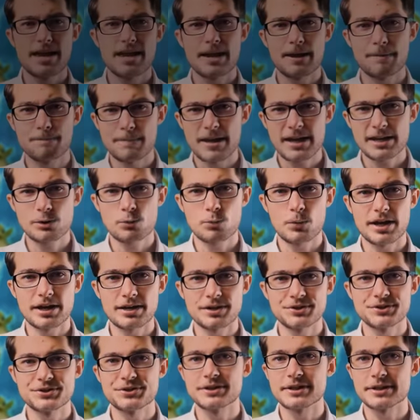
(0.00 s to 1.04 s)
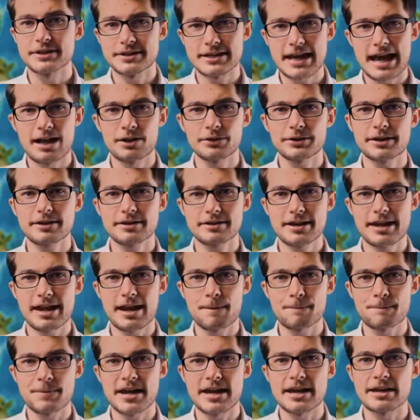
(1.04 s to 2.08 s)
In many ways, the Italian
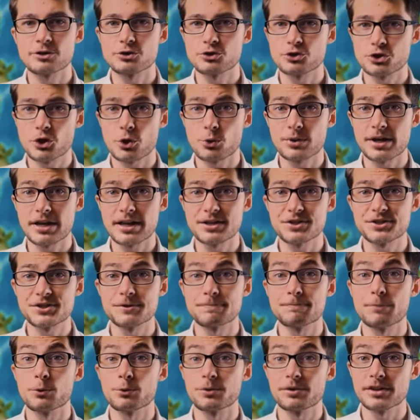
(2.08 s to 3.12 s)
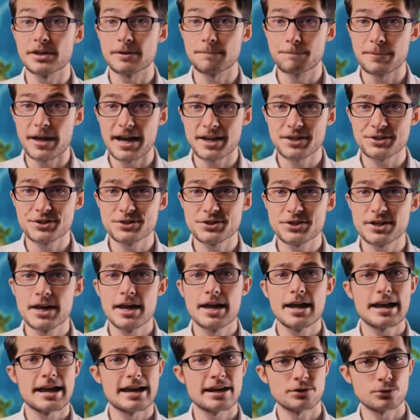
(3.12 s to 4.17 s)
campaign showcased both the best
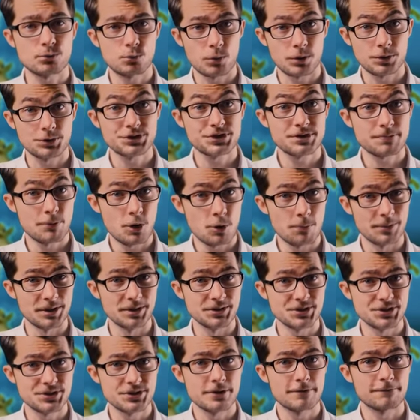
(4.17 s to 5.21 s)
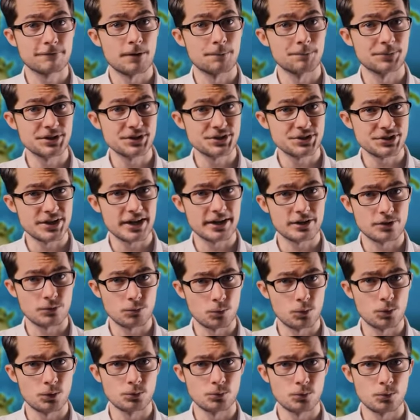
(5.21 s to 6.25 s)
and worst moments from the Second
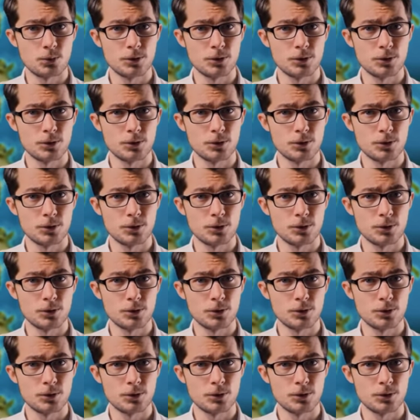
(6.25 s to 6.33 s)
World